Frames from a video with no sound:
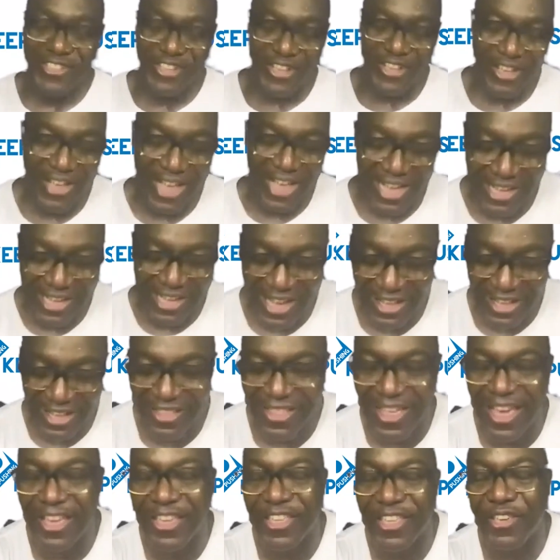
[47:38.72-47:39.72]
again,
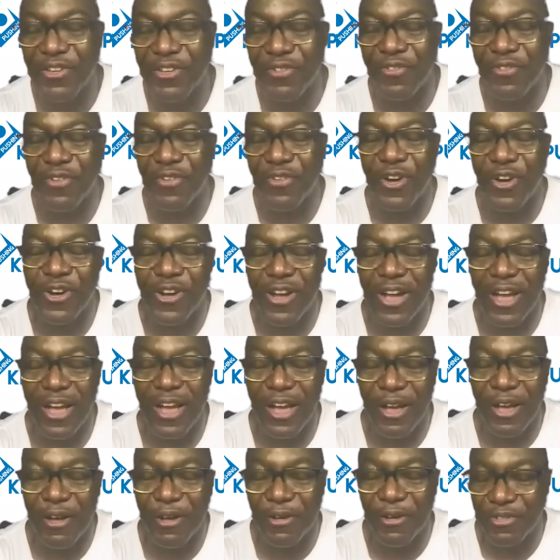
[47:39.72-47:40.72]
thank you
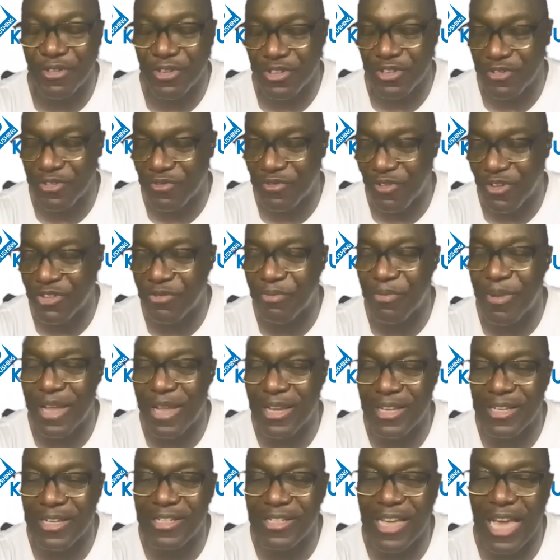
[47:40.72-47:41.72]
for
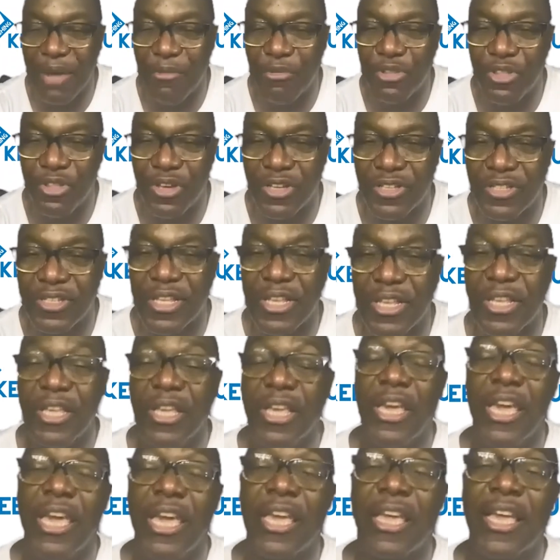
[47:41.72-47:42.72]
spending time with us.
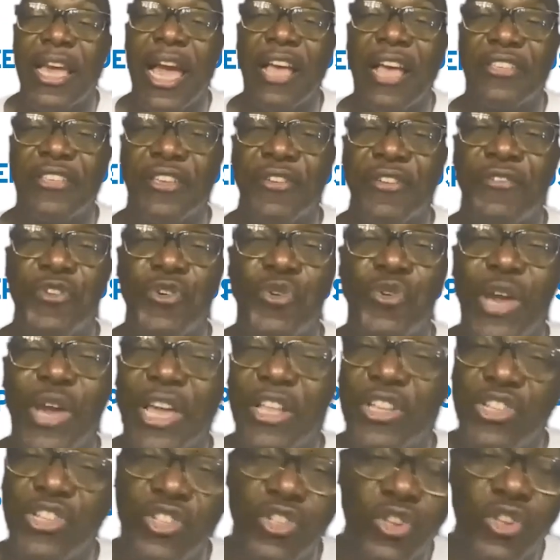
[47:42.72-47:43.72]
Hey guys, if you
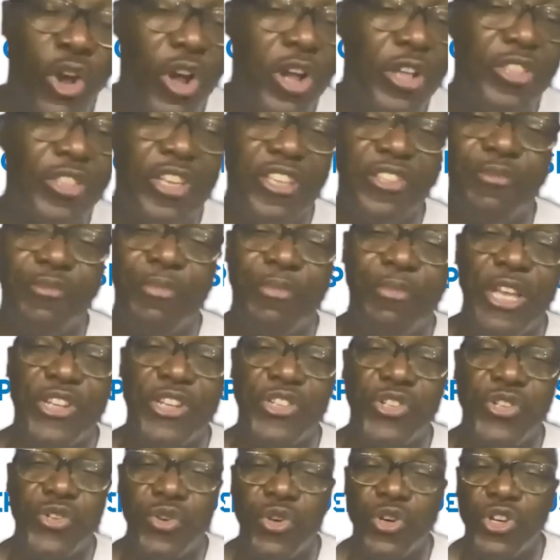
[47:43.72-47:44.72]
enjoy this, make
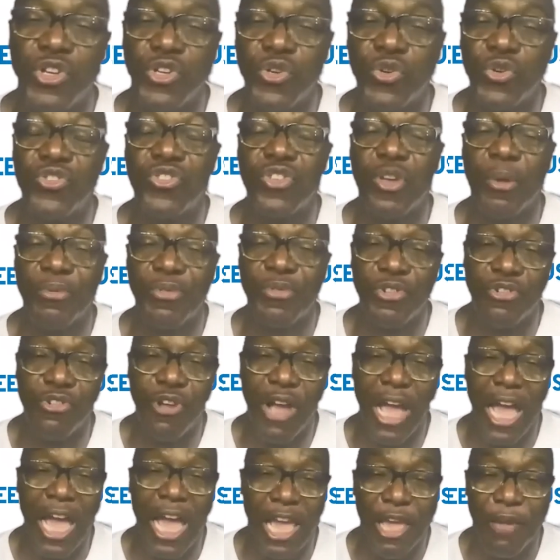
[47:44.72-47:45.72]
sure you
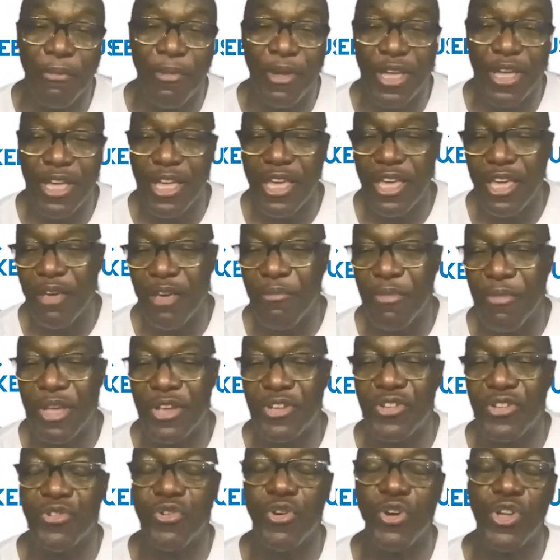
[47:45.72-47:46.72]
subscribe, make
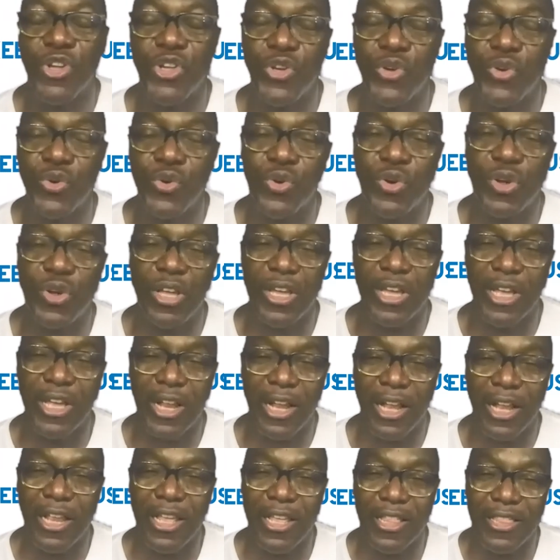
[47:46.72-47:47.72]
sure you
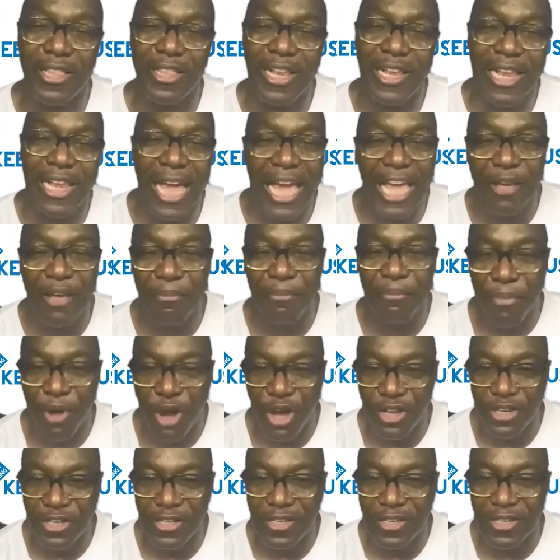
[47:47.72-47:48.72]
click the like
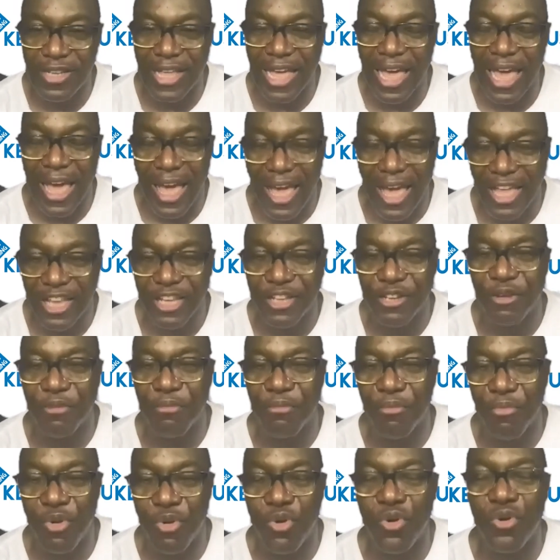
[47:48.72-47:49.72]
button, and
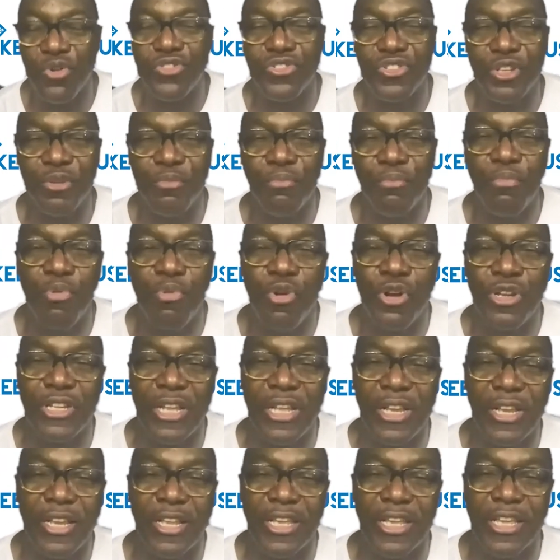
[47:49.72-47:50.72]
most
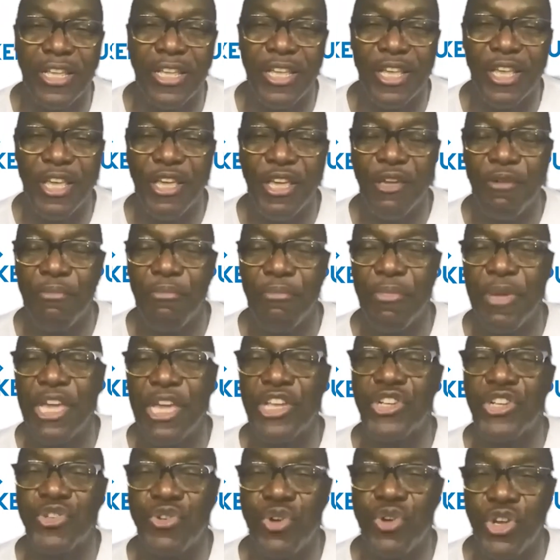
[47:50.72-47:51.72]
importantly, make
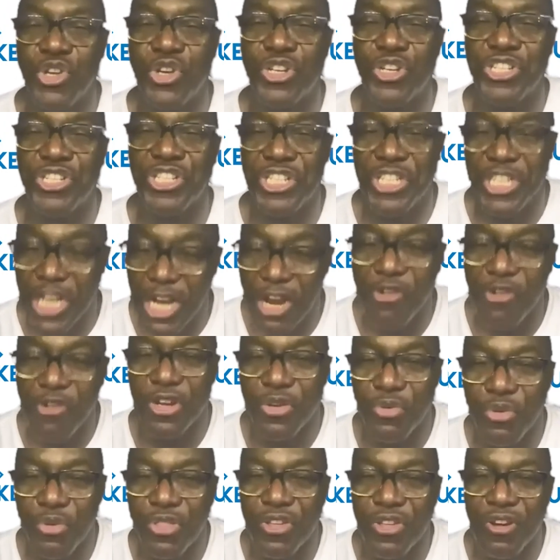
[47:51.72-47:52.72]
sure you share
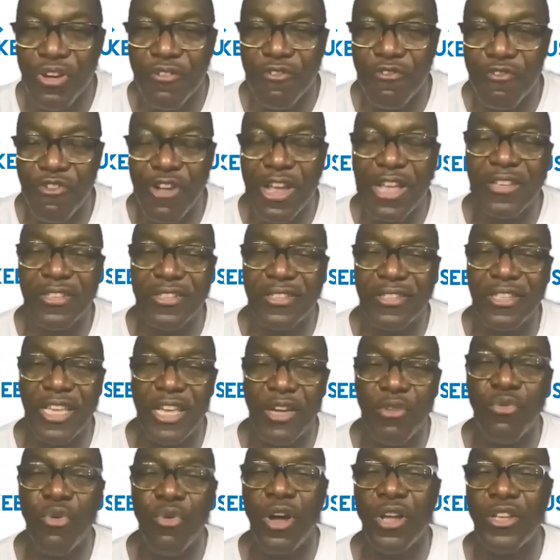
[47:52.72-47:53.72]
it with your friends. They
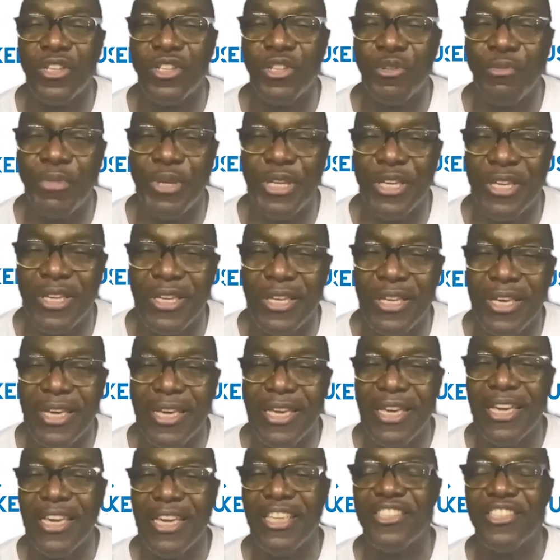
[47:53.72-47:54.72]
want to be
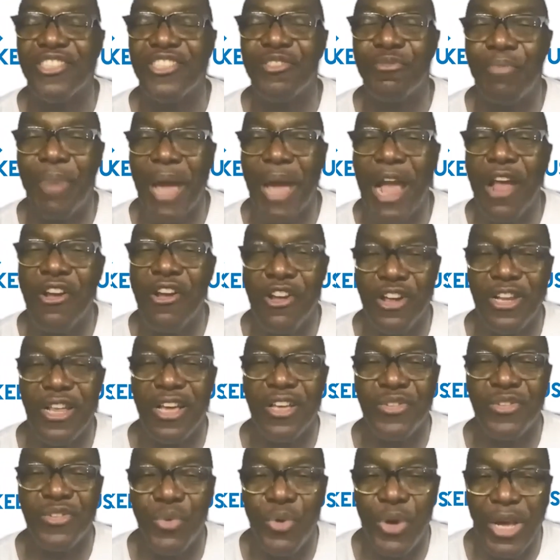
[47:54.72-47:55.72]
inspired
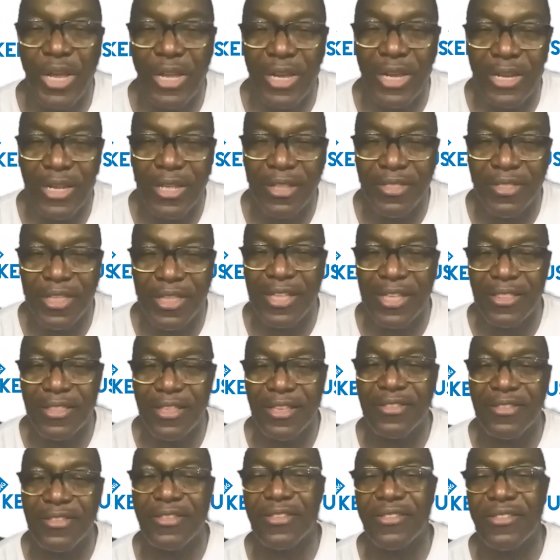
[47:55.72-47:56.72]
as well. And I think
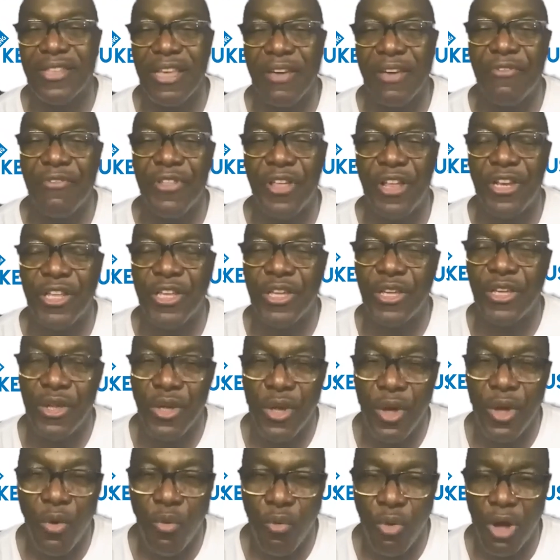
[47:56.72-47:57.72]
this is definitely
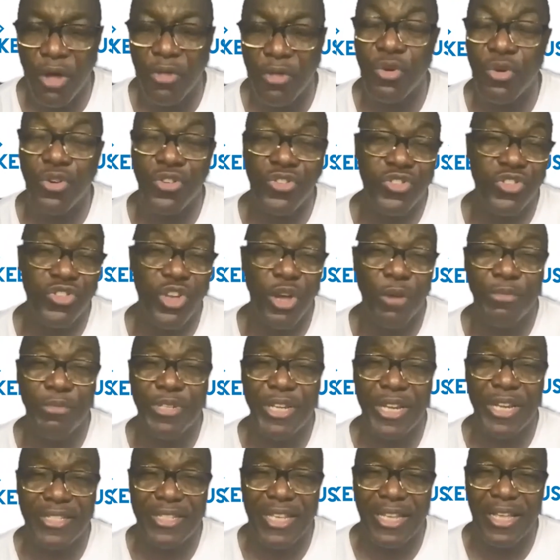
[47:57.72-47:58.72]
one of those
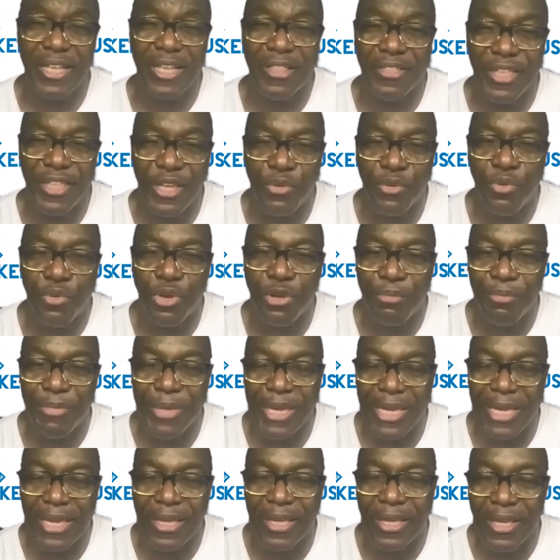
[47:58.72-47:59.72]
subjects that I think will
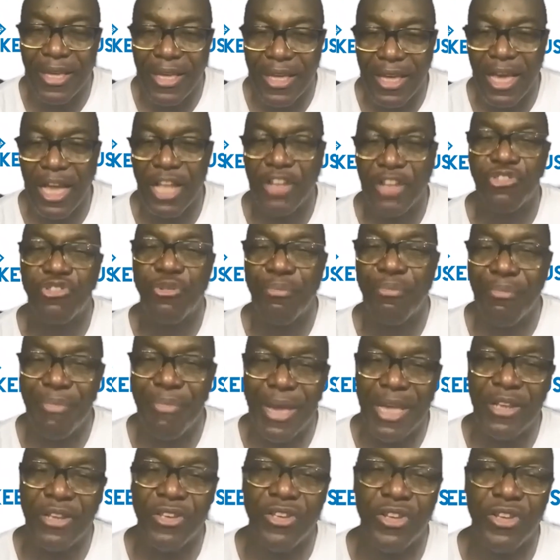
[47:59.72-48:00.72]
make a
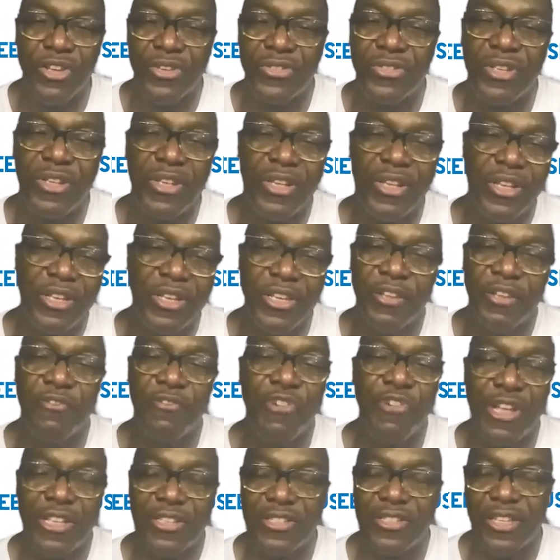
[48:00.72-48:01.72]
tremendous
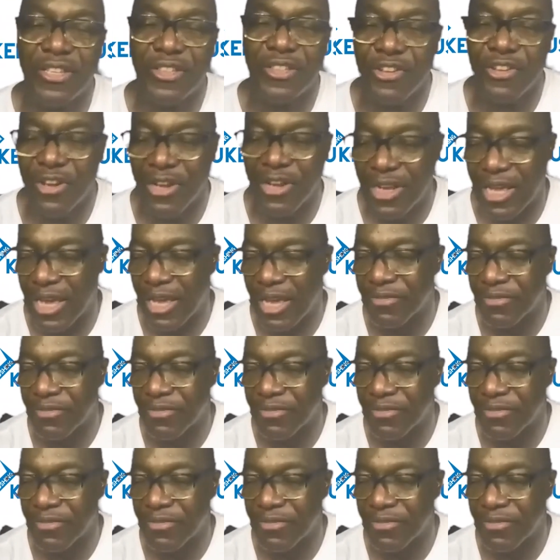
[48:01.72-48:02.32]
difference in their lives.